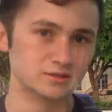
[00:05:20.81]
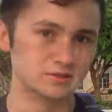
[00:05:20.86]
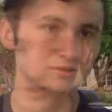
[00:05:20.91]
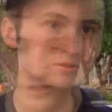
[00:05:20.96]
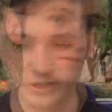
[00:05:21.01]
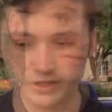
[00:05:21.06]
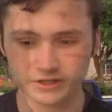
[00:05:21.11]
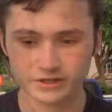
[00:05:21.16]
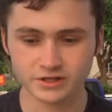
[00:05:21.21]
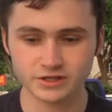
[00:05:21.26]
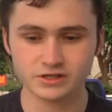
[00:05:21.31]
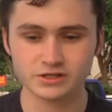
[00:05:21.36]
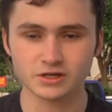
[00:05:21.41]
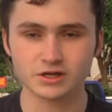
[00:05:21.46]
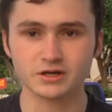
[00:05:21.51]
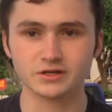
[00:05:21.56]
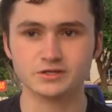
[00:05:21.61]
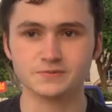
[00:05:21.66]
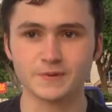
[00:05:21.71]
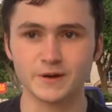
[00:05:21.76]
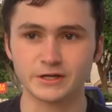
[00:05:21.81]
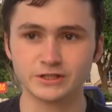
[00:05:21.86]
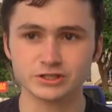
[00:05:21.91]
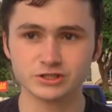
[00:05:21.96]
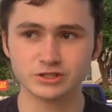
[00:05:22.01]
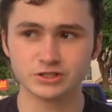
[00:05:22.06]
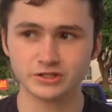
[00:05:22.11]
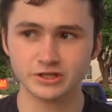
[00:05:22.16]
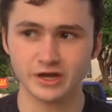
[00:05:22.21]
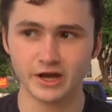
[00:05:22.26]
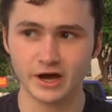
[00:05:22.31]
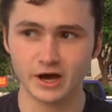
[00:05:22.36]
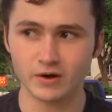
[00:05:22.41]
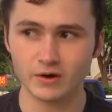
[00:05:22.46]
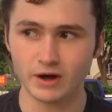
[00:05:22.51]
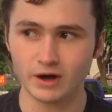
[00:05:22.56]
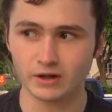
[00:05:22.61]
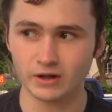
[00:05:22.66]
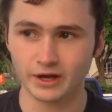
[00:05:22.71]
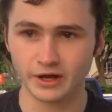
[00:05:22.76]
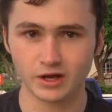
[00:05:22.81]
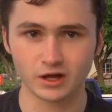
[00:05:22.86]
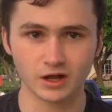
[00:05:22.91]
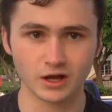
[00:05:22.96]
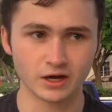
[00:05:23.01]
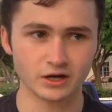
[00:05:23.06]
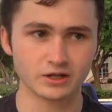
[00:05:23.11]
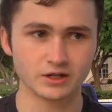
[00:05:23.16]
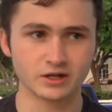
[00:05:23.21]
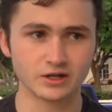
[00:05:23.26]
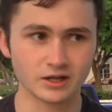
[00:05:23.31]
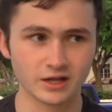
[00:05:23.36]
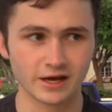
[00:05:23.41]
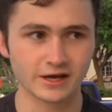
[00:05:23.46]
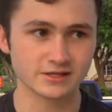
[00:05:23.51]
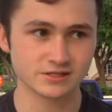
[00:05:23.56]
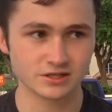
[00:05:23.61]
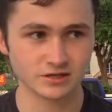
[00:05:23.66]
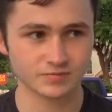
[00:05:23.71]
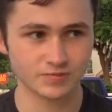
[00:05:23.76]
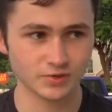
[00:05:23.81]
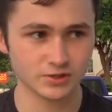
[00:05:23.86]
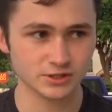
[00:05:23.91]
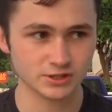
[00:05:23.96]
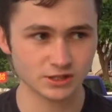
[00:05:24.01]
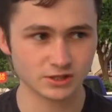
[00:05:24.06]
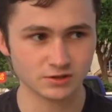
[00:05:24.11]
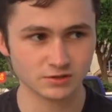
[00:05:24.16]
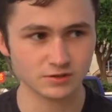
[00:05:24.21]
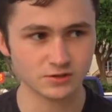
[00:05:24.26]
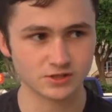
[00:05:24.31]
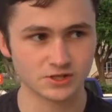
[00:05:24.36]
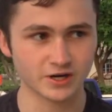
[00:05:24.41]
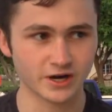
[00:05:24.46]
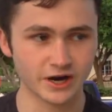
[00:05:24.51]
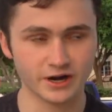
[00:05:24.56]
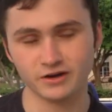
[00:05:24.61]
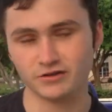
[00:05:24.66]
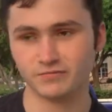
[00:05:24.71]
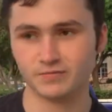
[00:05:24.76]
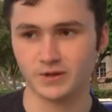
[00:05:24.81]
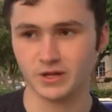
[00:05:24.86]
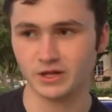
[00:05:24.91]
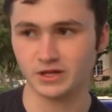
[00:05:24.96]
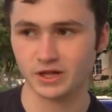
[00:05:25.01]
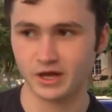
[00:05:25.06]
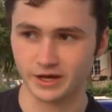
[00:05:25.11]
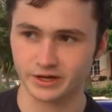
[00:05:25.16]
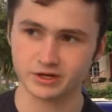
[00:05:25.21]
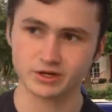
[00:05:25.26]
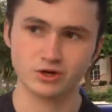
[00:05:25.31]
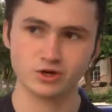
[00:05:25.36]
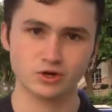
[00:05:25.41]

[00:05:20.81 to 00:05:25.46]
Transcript: And I think especially now how like a lot of the classic musicals are kind of being like